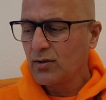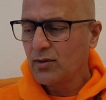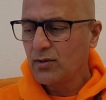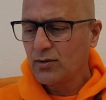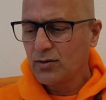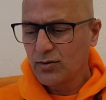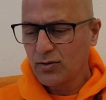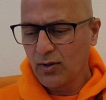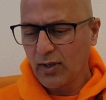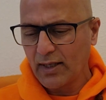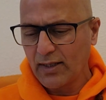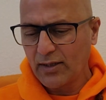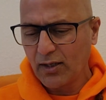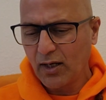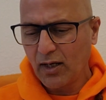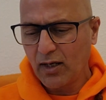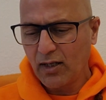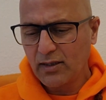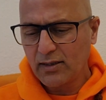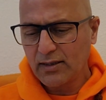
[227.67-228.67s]
So I
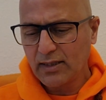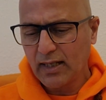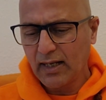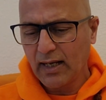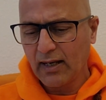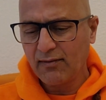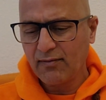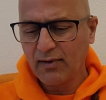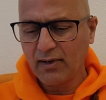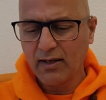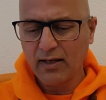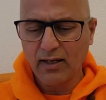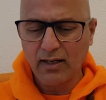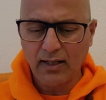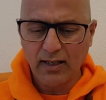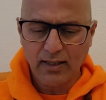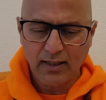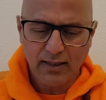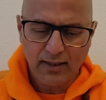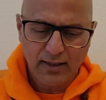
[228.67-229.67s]
thought I
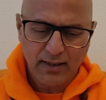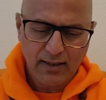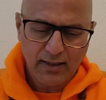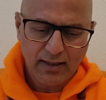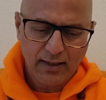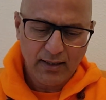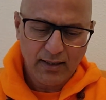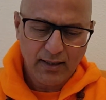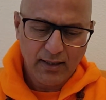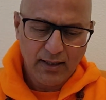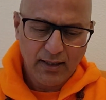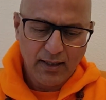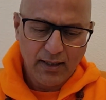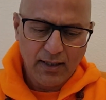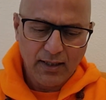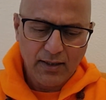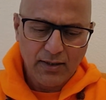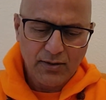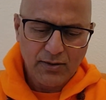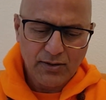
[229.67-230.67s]
will
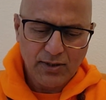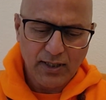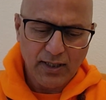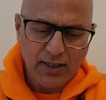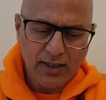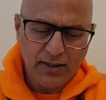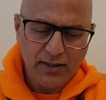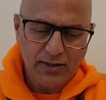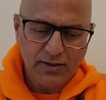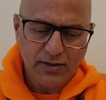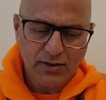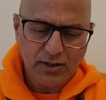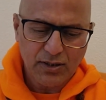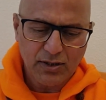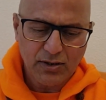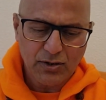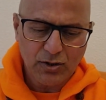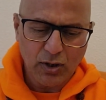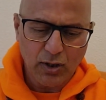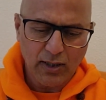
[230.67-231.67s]
share this
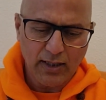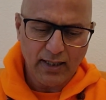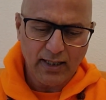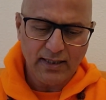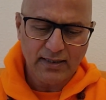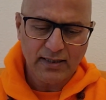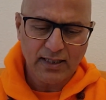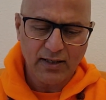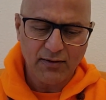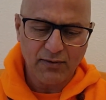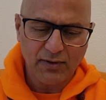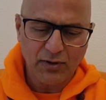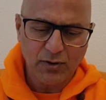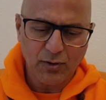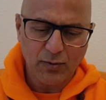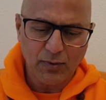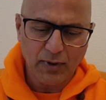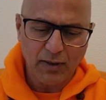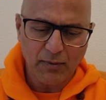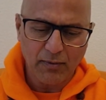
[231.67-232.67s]
short essay with
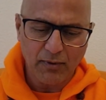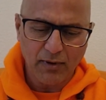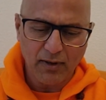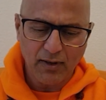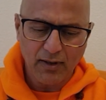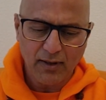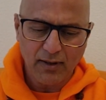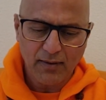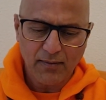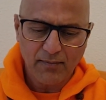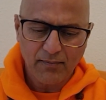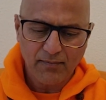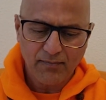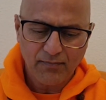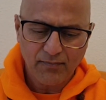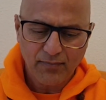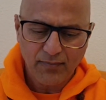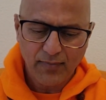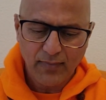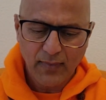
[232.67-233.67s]
you people
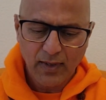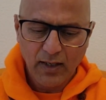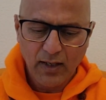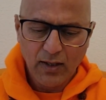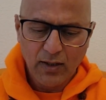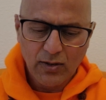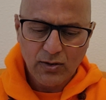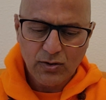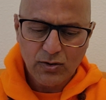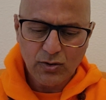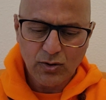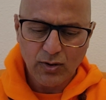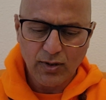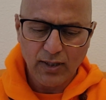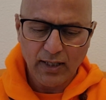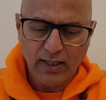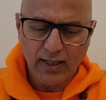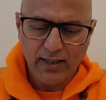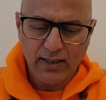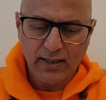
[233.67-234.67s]
so
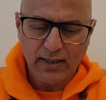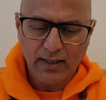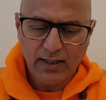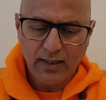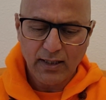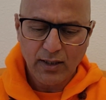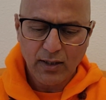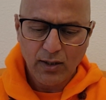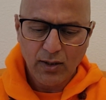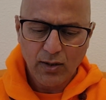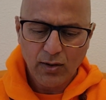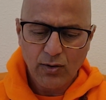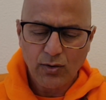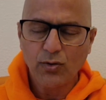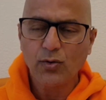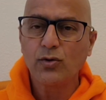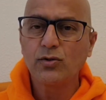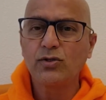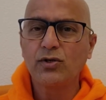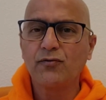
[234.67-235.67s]
that
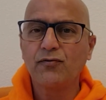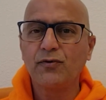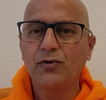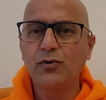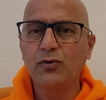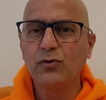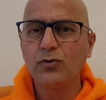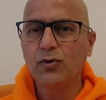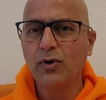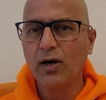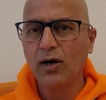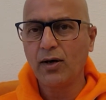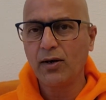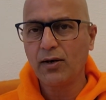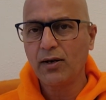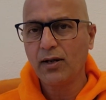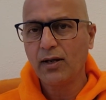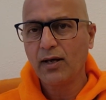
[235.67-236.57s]
those of you who are